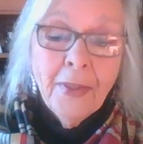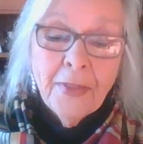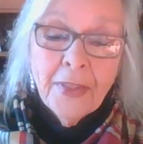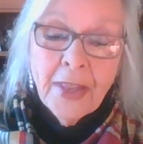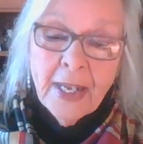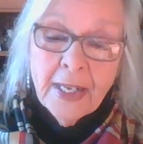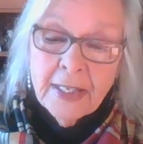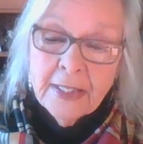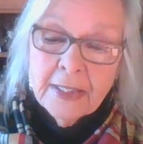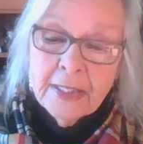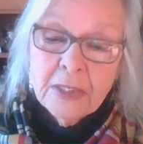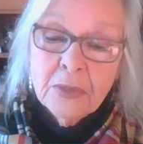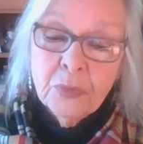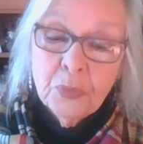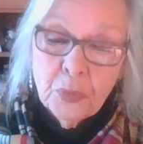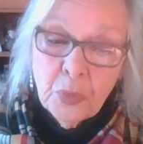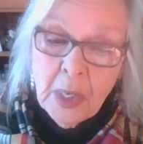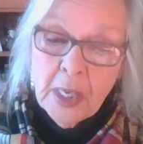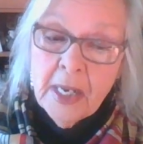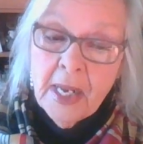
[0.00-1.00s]
that's
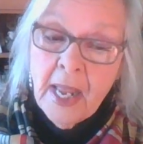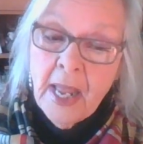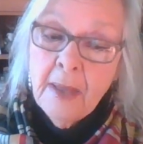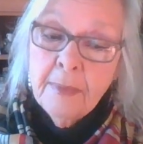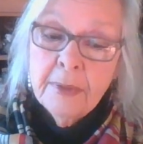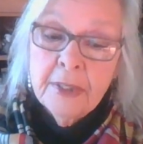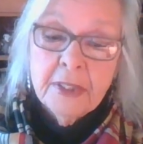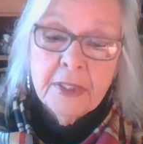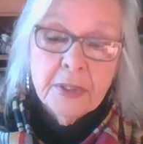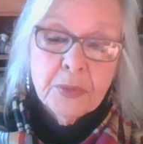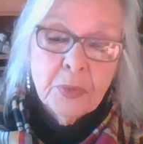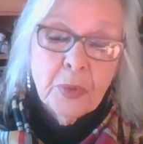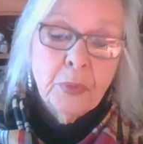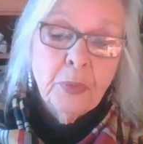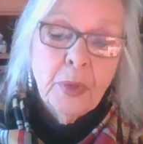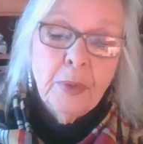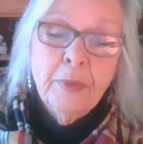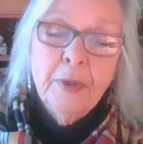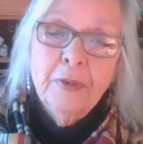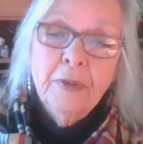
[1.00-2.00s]
what happens when
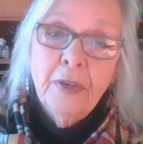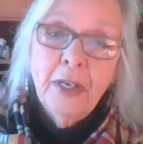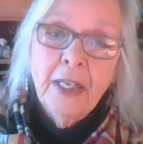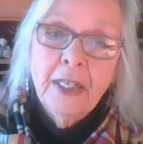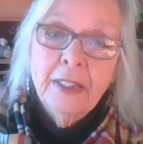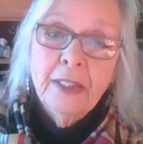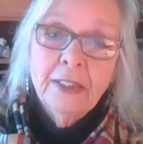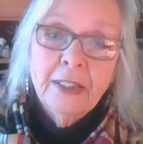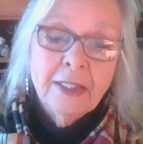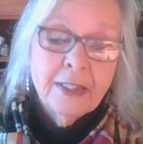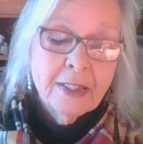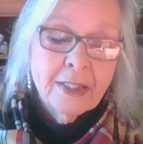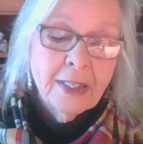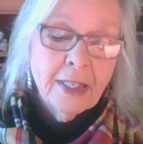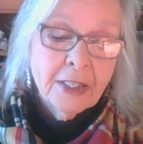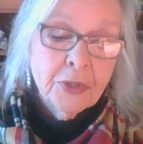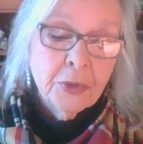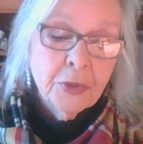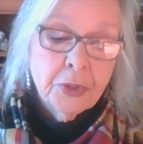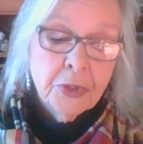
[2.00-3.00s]
women violate
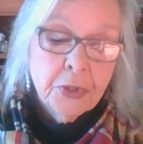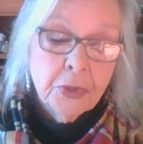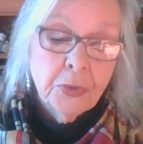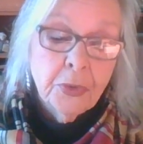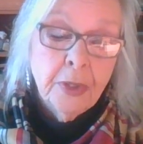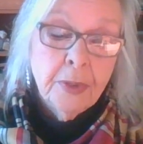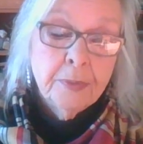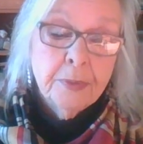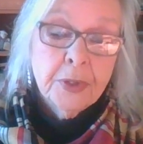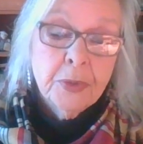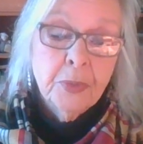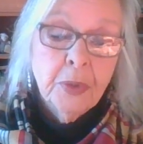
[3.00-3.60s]
sexual scripts.